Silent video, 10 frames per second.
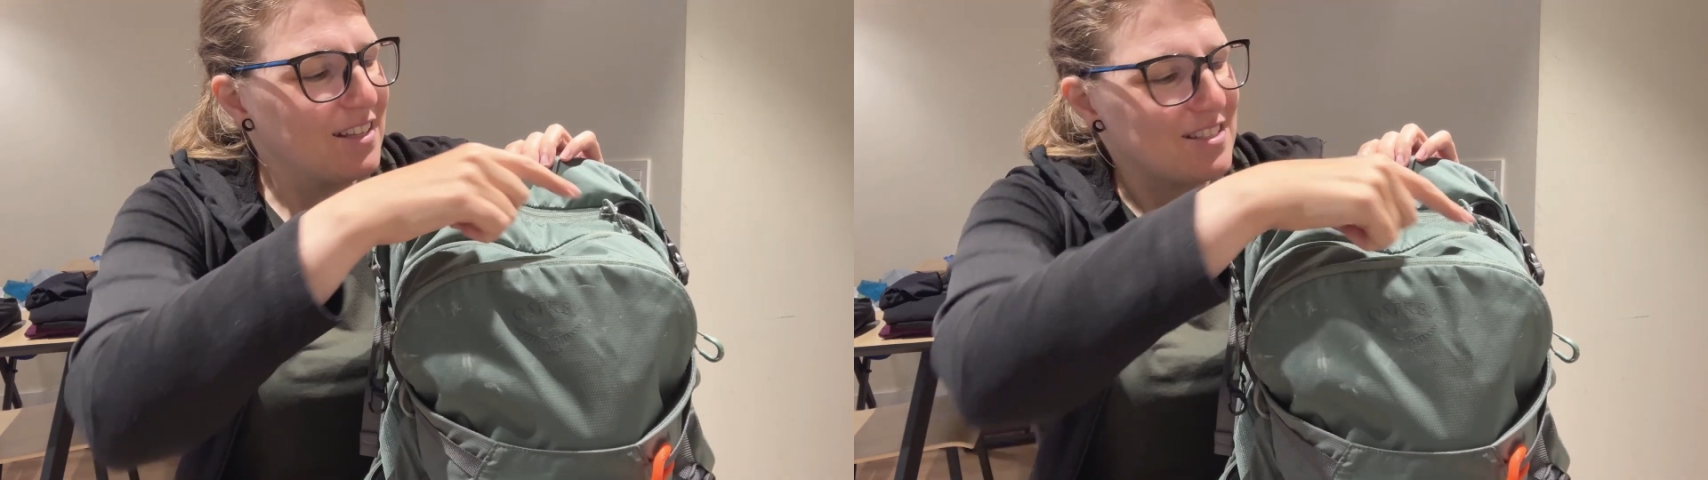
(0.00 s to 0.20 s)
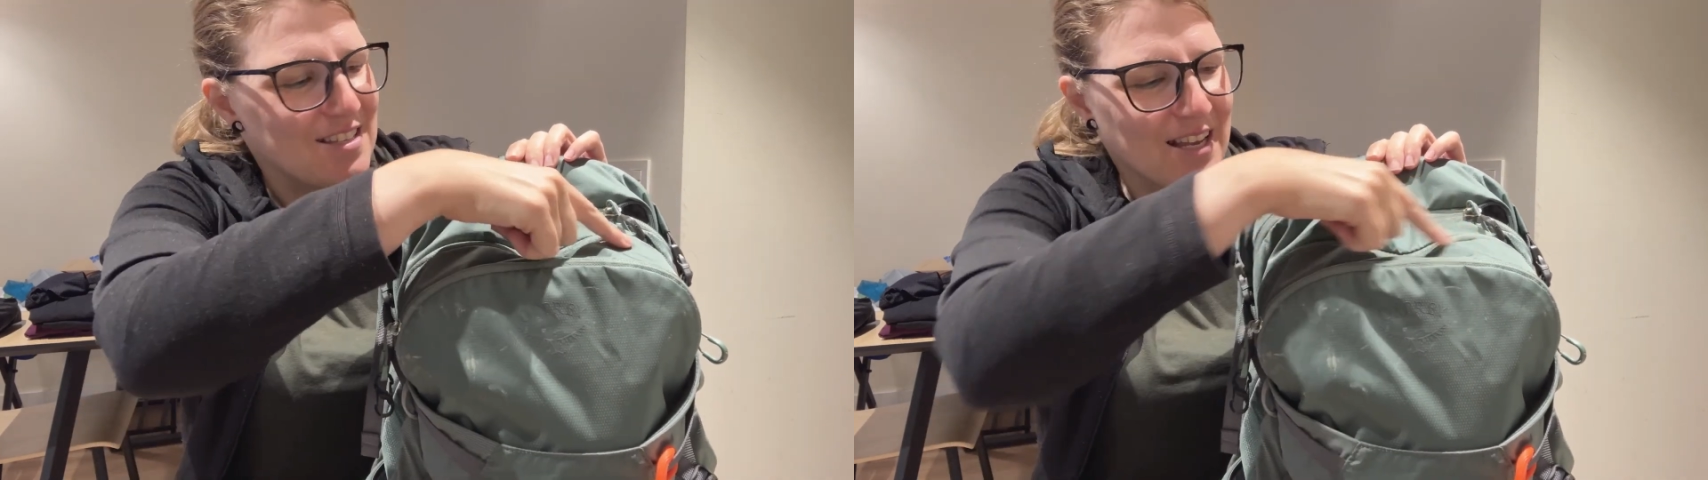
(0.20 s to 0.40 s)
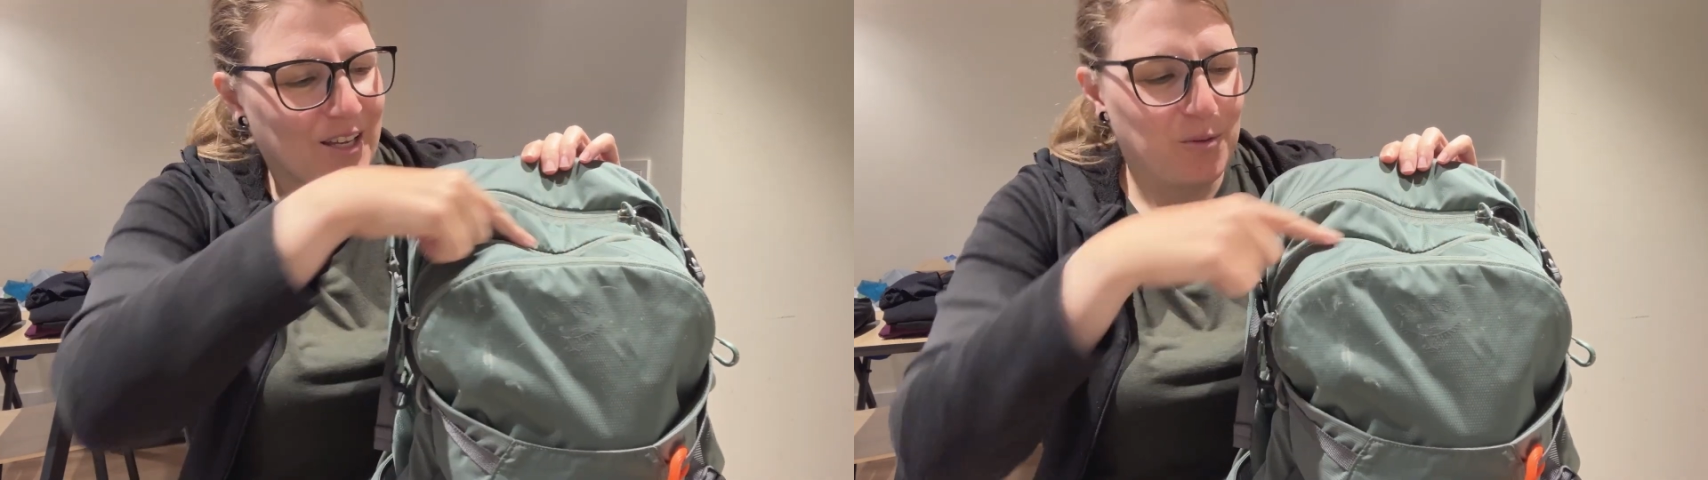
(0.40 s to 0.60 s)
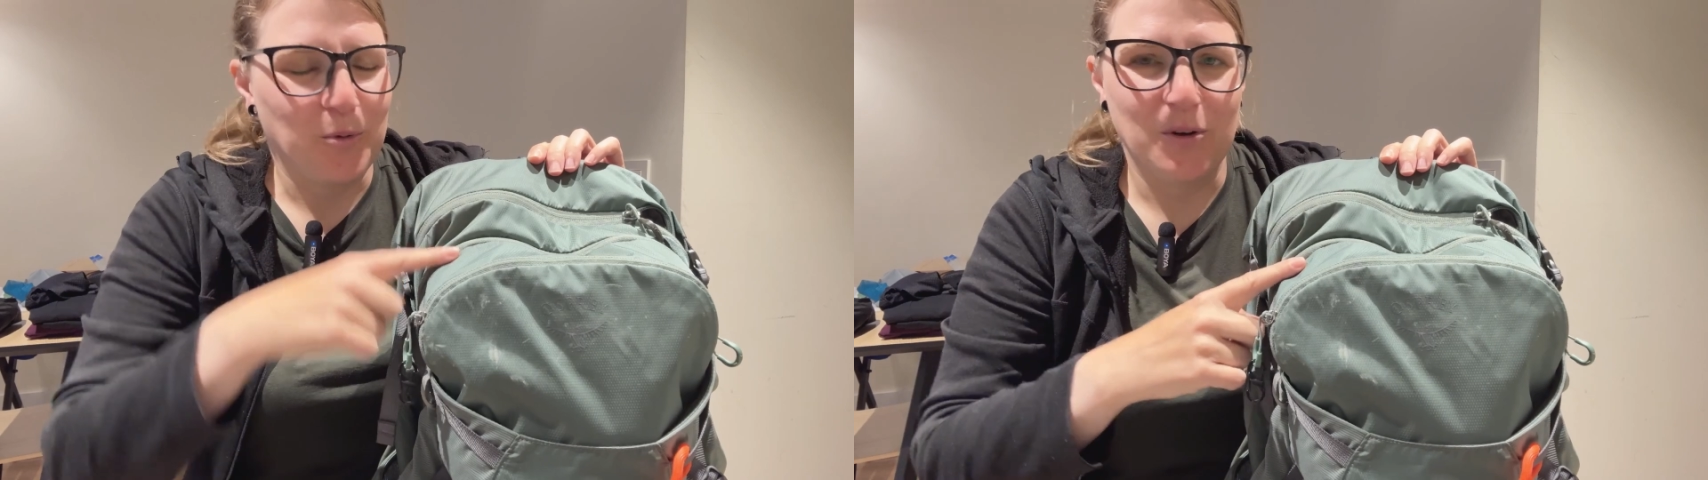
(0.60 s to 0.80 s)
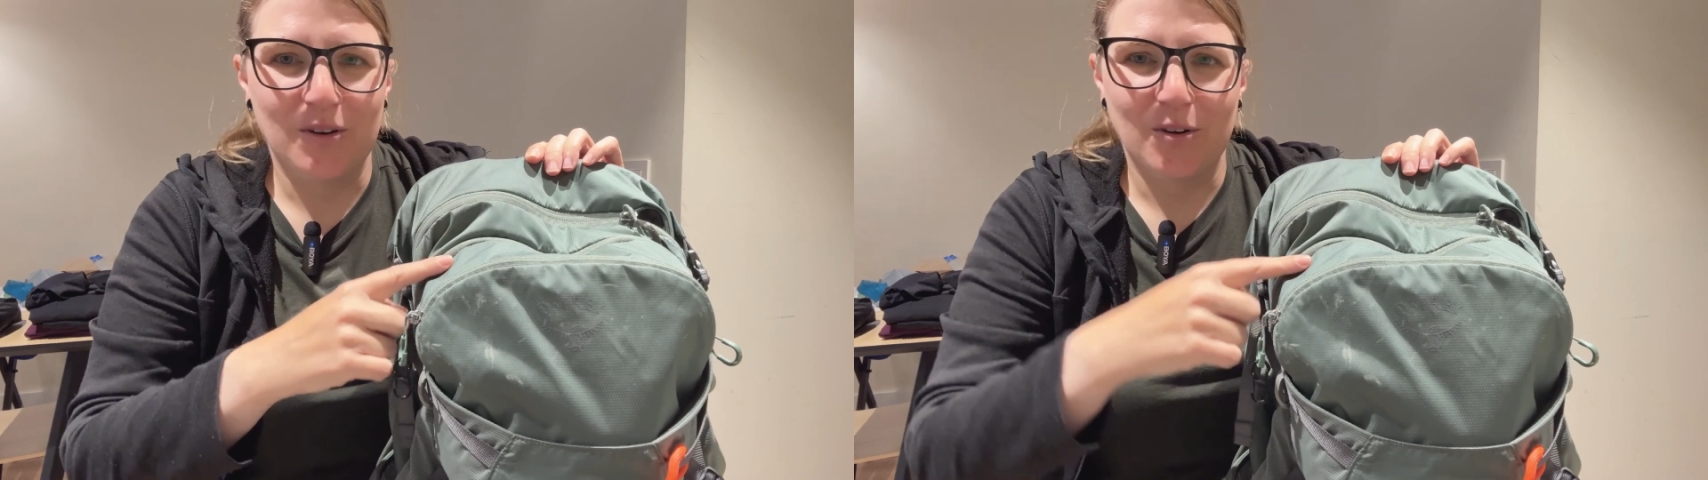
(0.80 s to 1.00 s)
The second
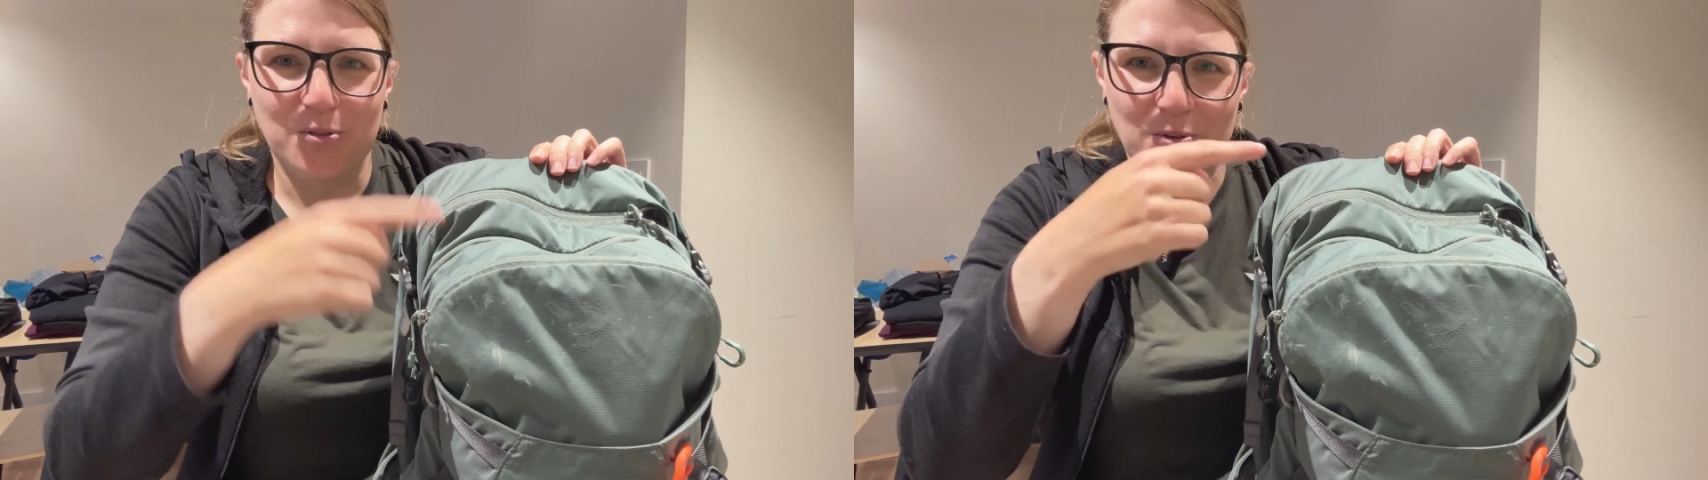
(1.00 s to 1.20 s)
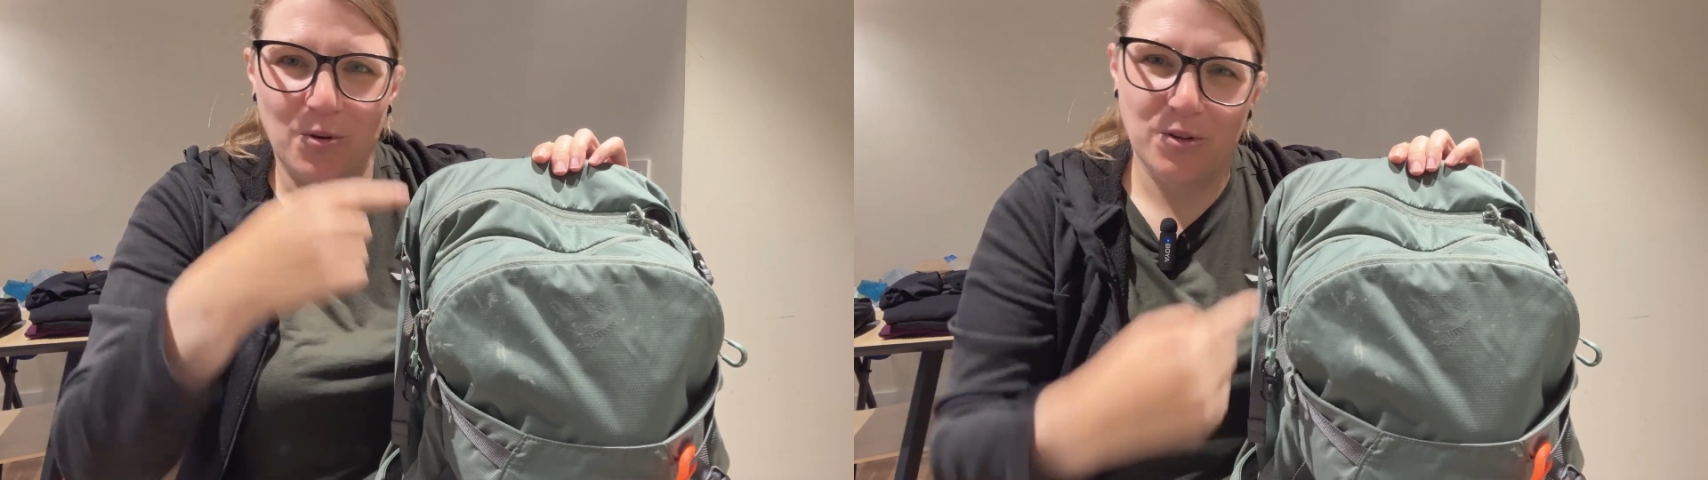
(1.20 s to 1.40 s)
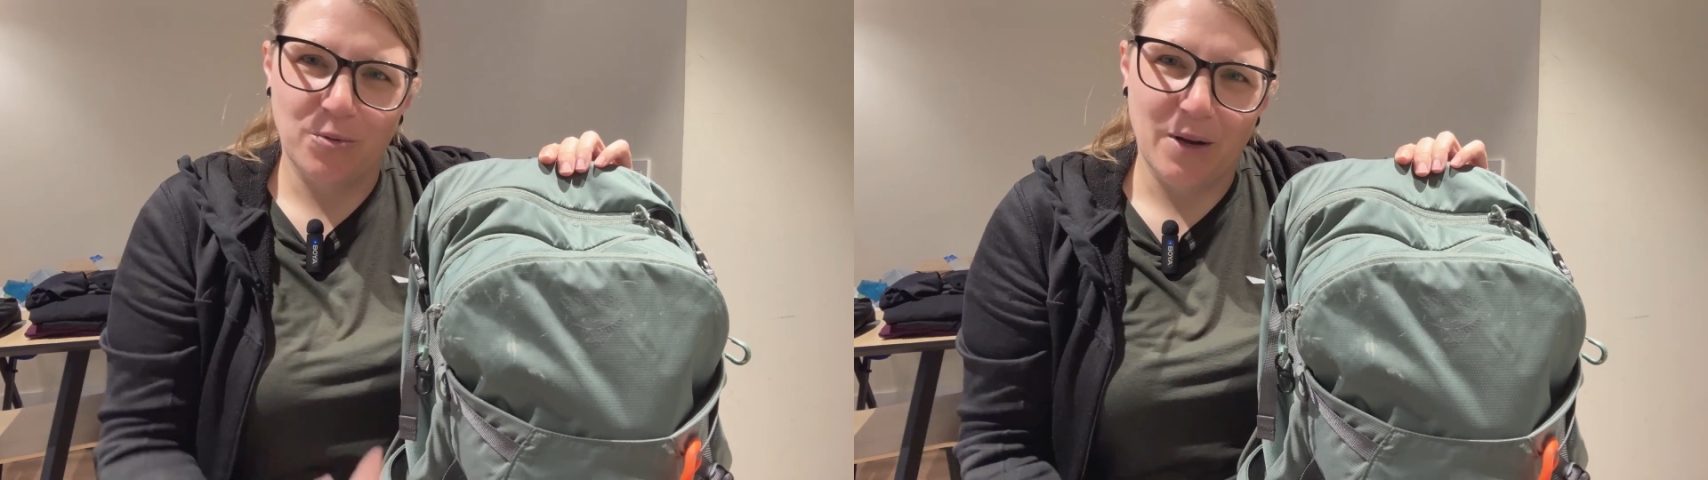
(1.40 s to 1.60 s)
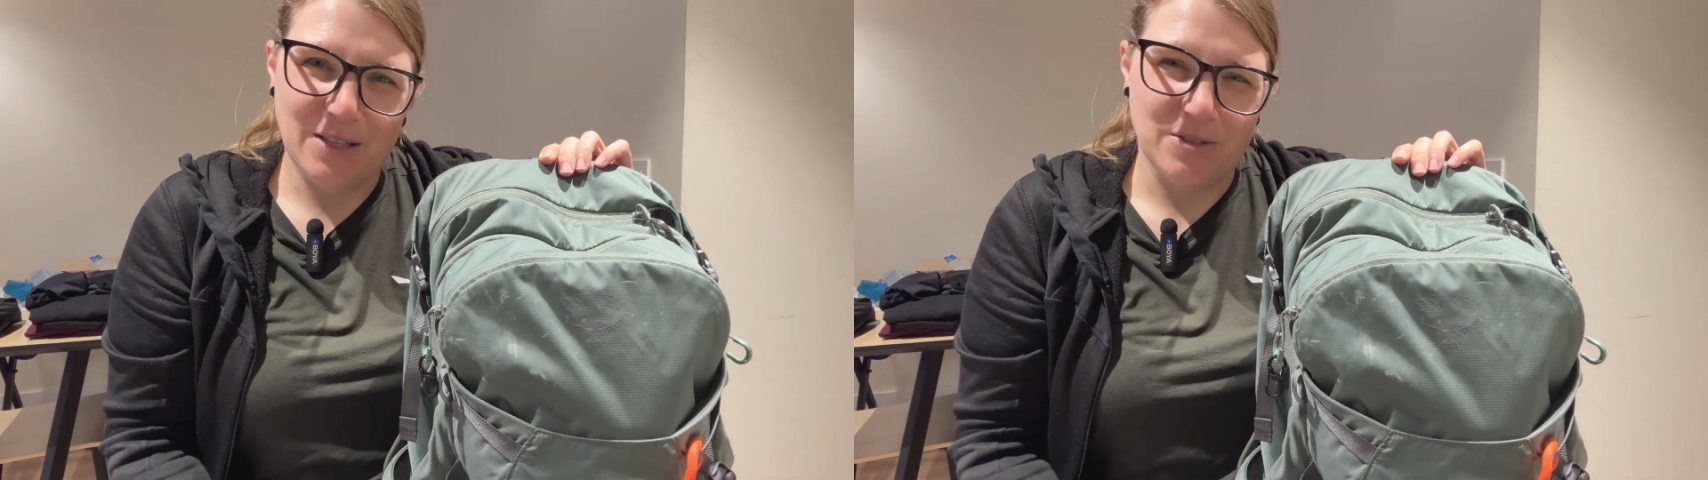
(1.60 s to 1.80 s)
one goes all the way